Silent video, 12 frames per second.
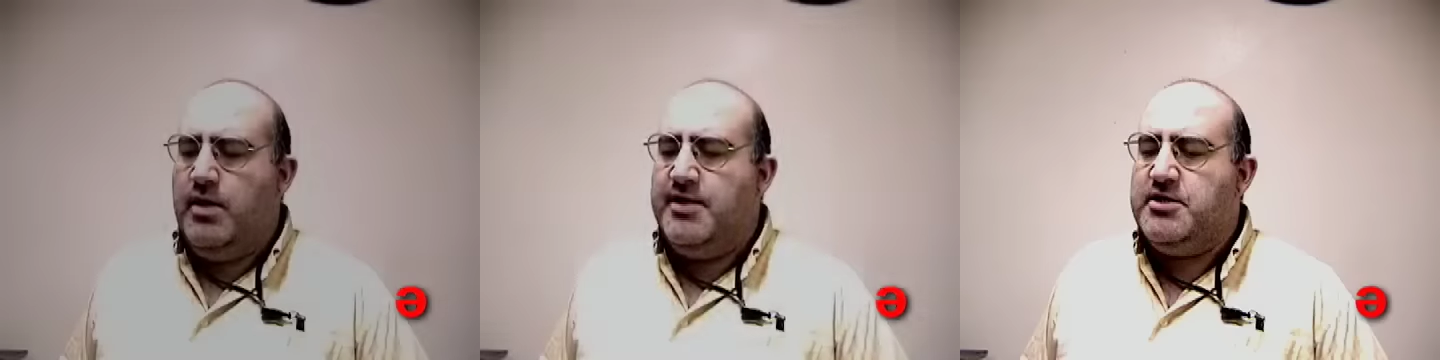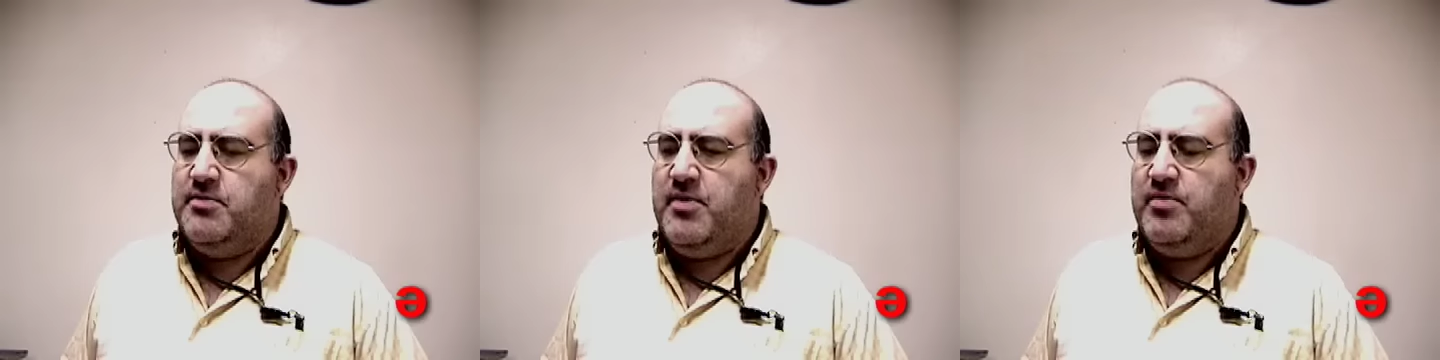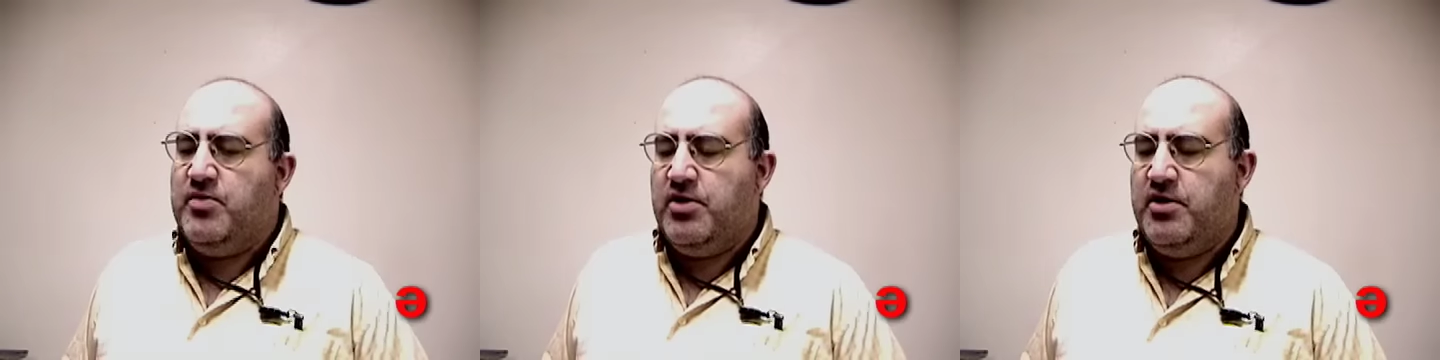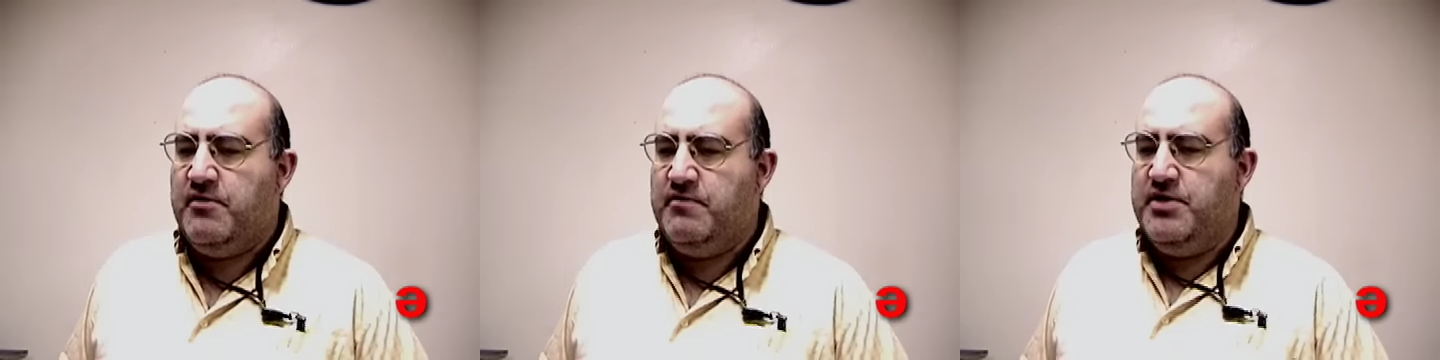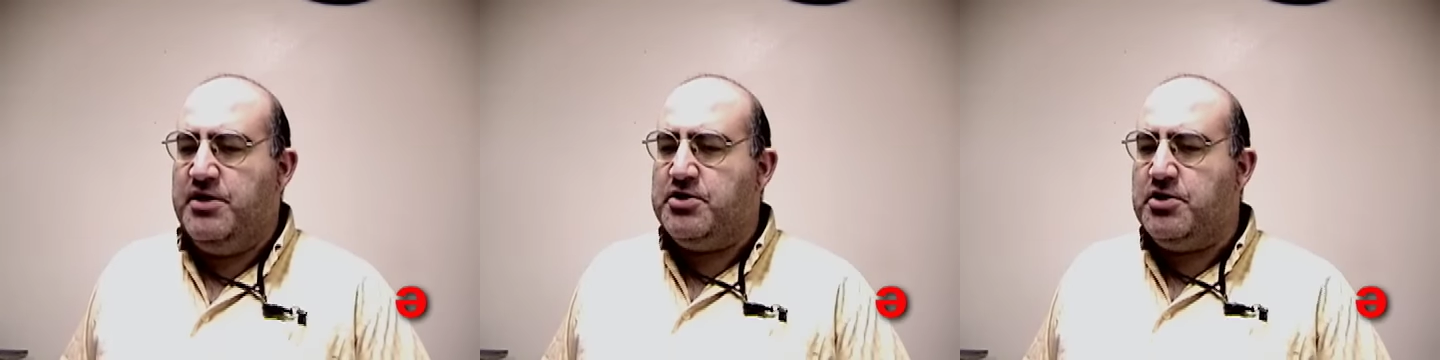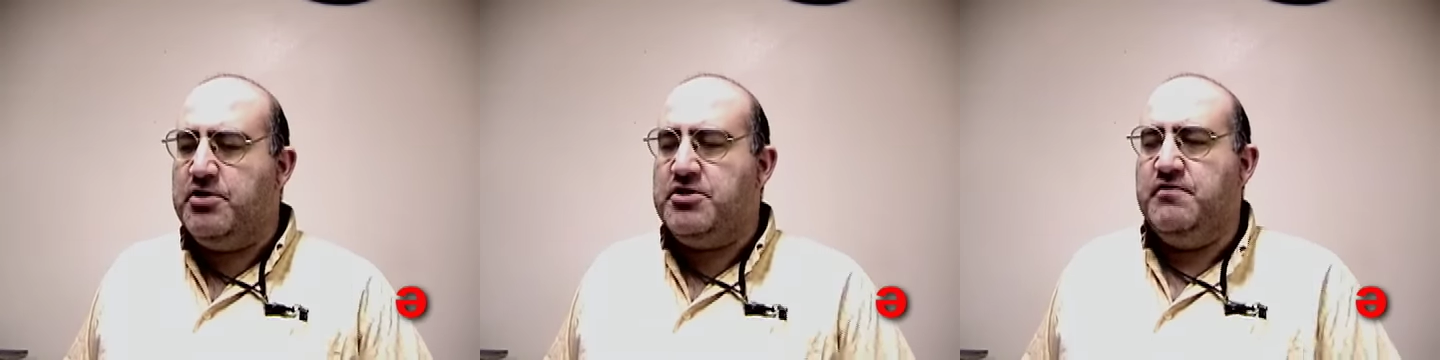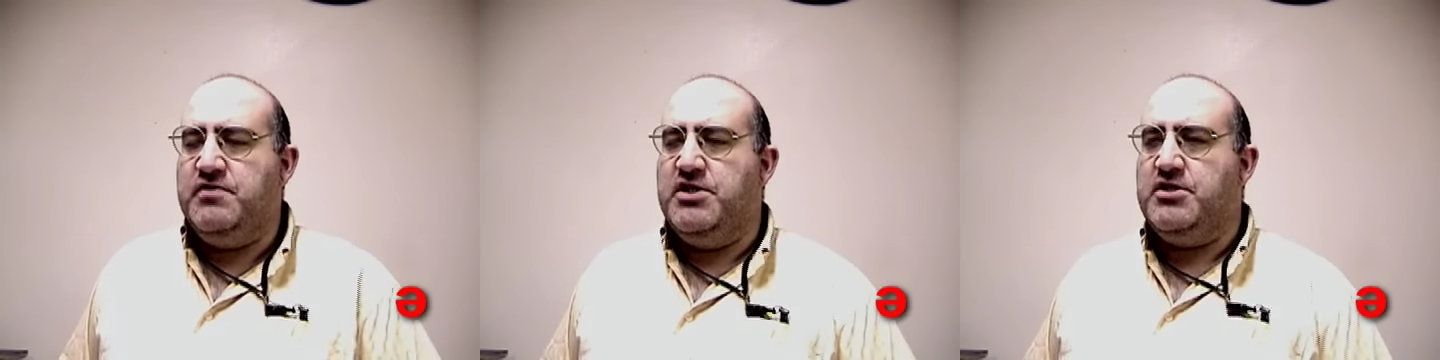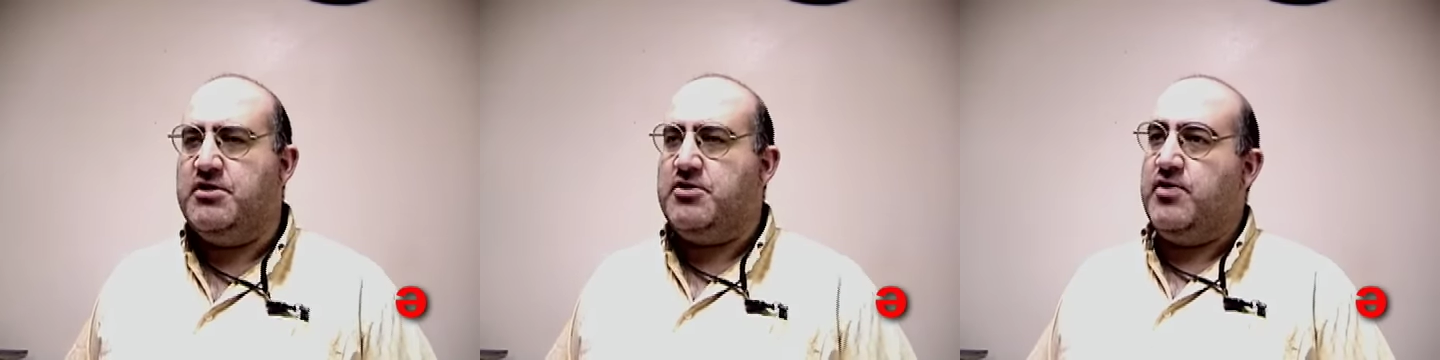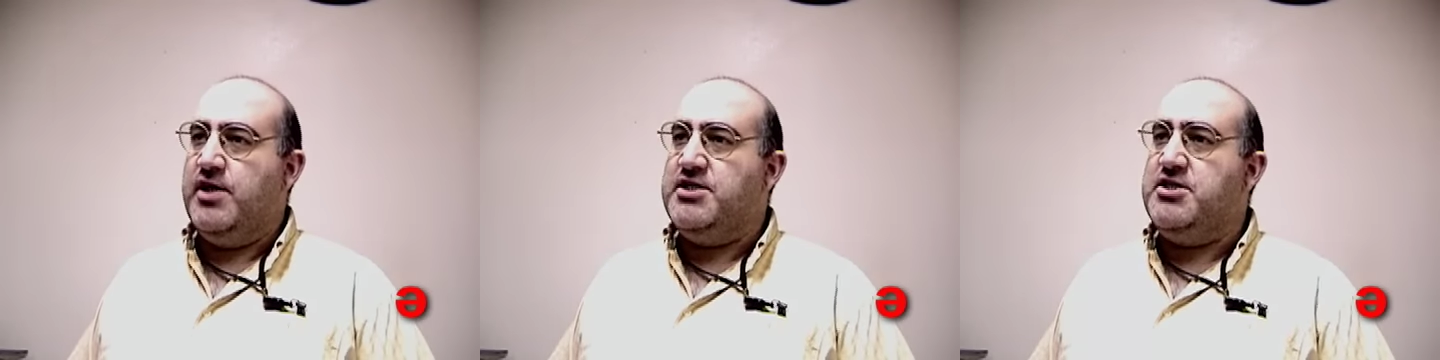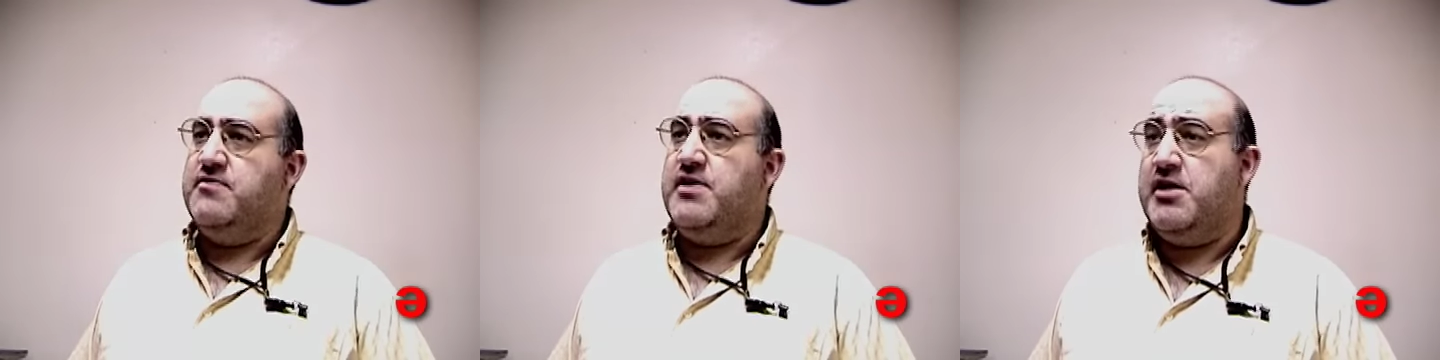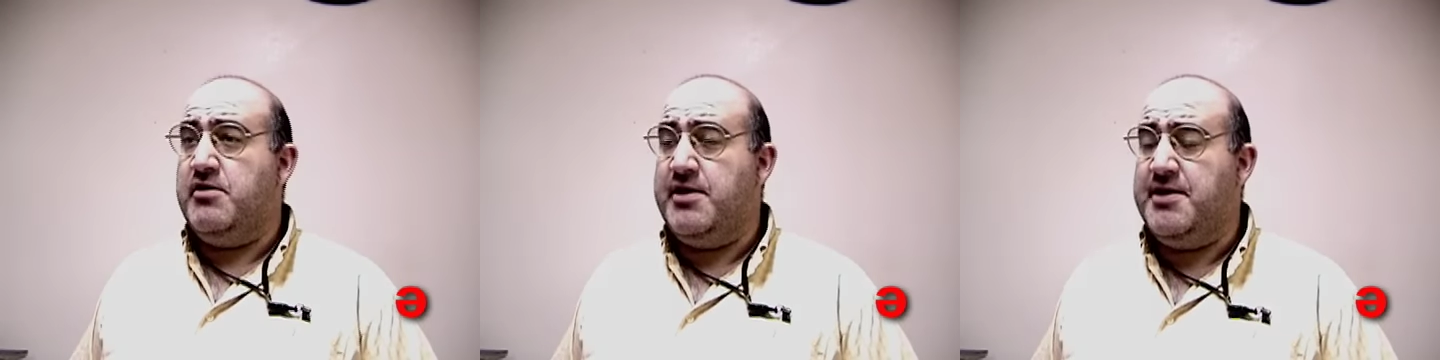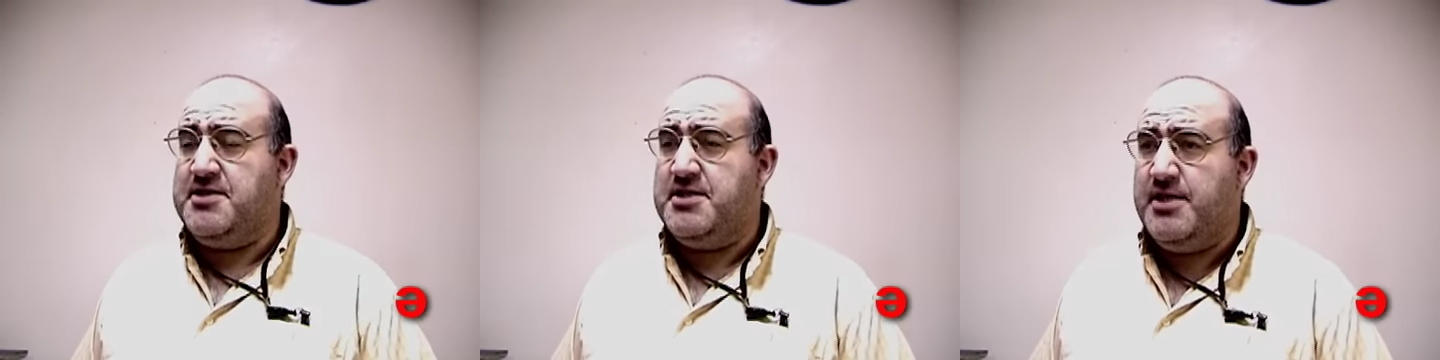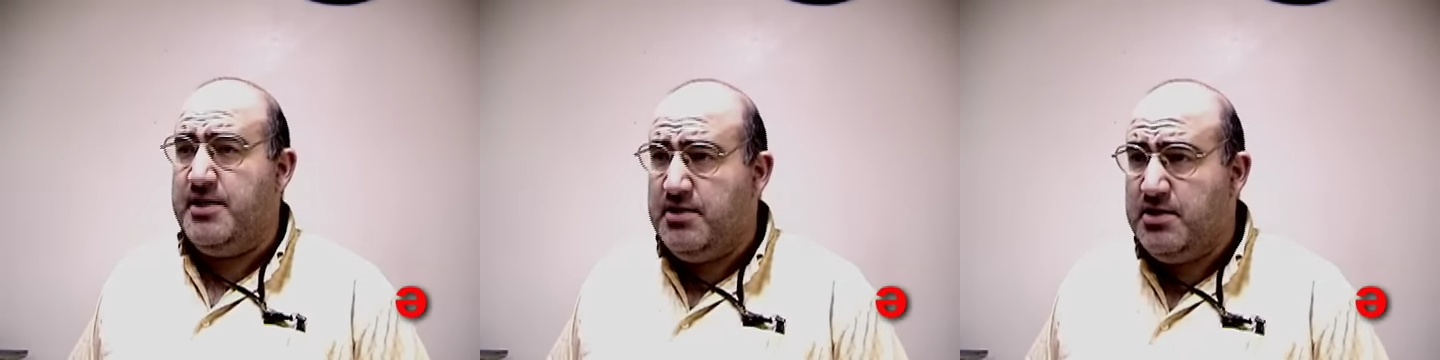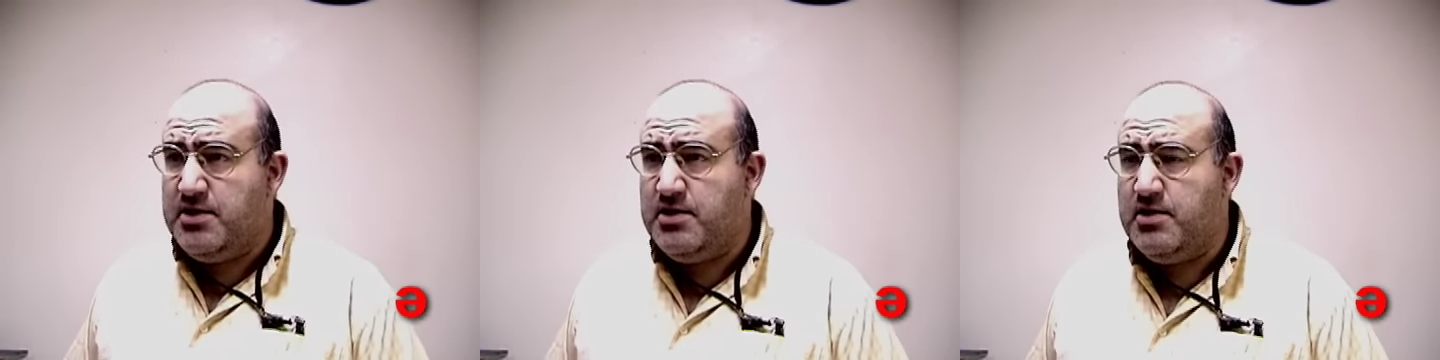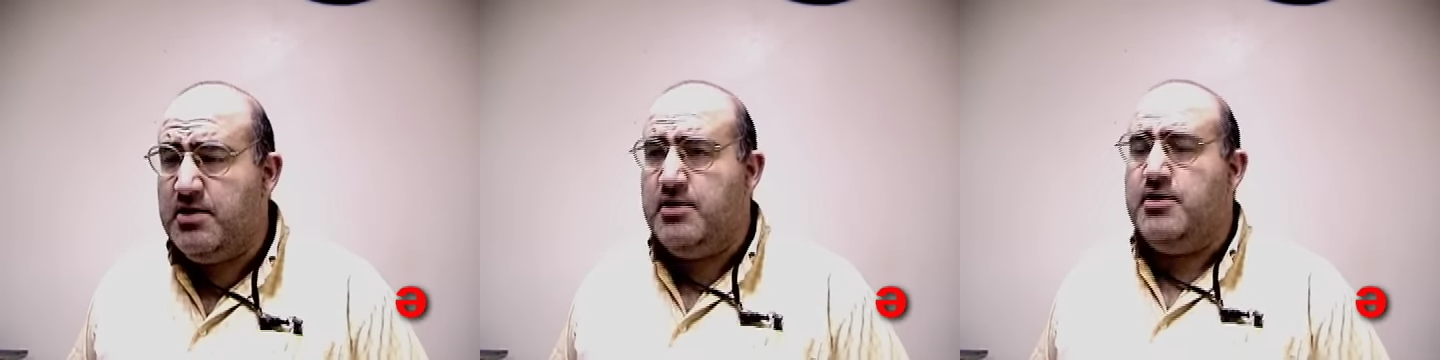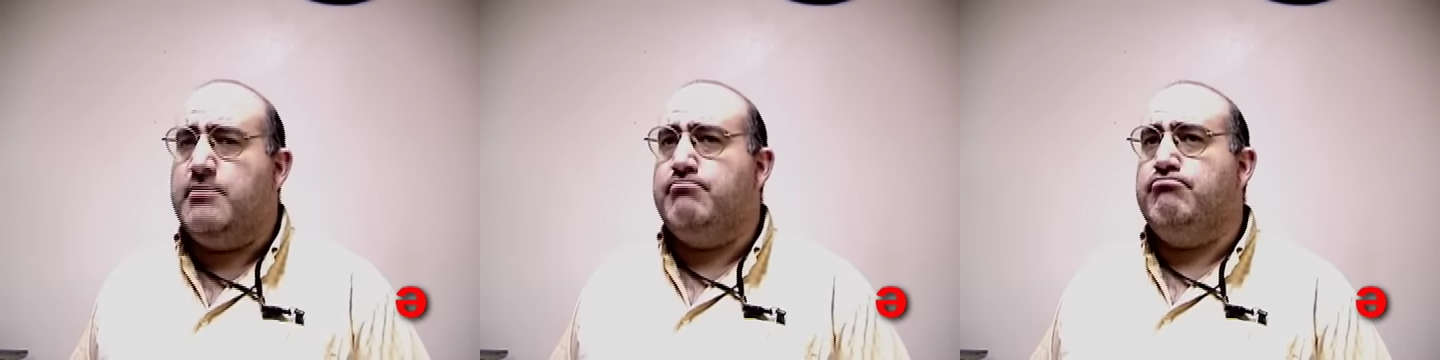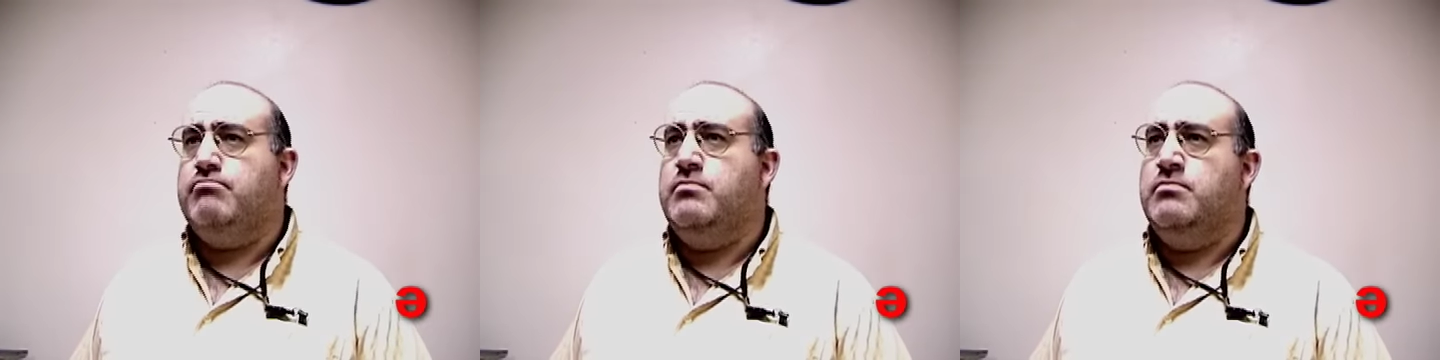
As a member of the Church of Jesus Christ of Latter-day Saints, and